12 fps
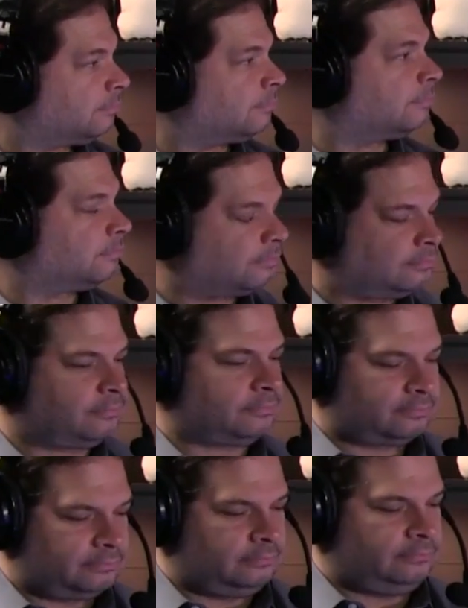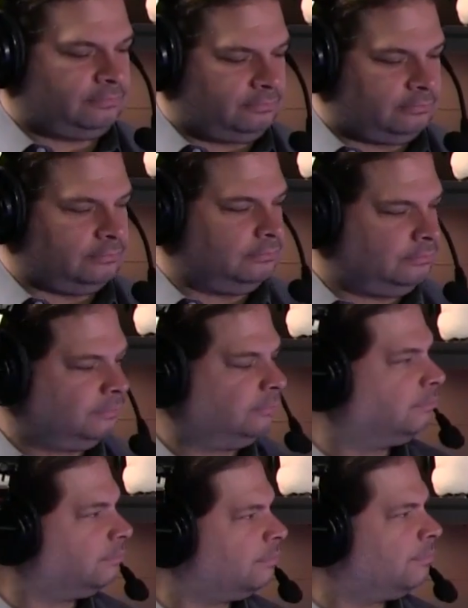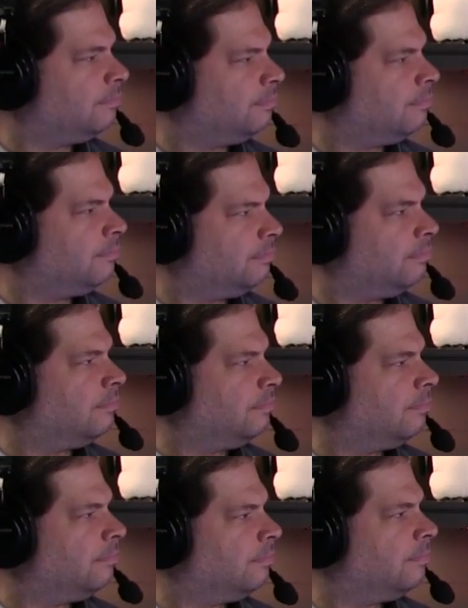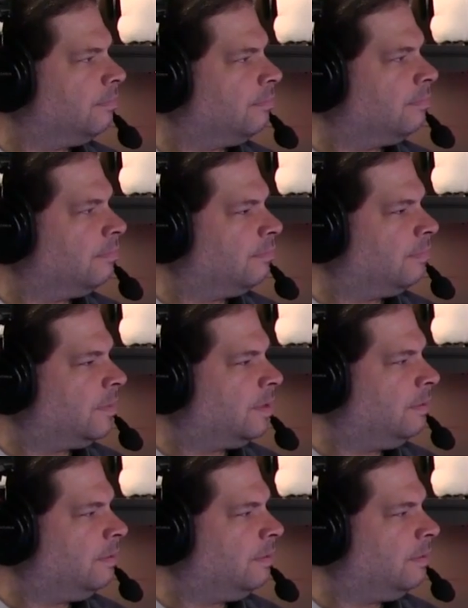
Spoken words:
[no speech]